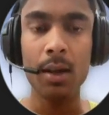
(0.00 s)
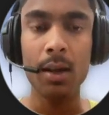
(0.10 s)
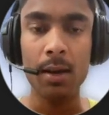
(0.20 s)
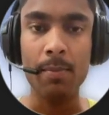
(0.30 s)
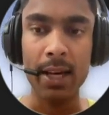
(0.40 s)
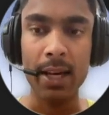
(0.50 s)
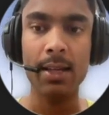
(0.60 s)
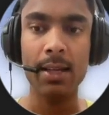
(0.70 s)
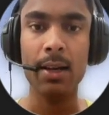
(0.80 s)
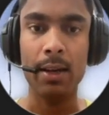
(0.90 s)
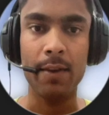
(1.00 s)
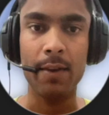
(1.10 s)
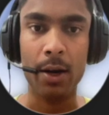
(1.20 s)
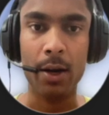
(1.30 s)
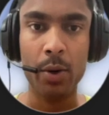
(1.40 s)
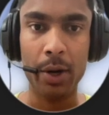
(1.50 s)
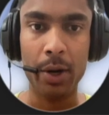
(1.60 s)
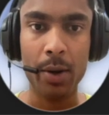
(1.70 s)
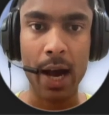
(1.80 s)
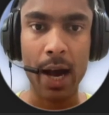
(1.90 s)
Basically, we are going
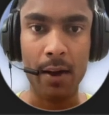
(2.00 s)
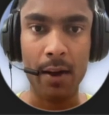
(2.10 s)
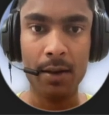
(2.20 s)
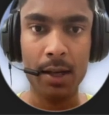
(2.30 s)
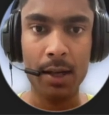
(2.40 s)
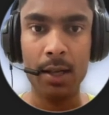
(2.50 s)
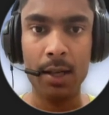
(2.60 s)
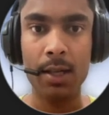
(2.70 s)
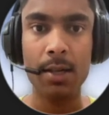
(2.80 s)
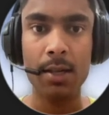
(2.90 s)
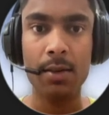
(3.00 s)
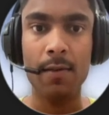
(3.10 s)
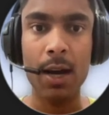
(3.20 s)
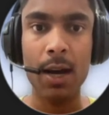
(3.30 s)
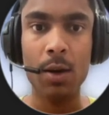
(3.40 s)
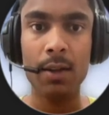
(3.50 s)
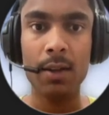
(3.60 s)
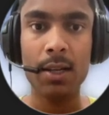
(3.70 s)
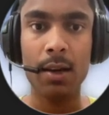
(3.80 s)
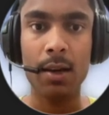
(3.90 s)
to have just one of
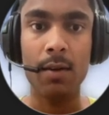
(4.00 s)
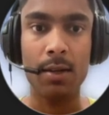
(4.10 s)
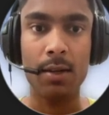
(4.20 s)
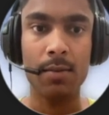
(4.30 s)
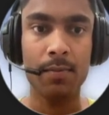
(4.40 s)
the servers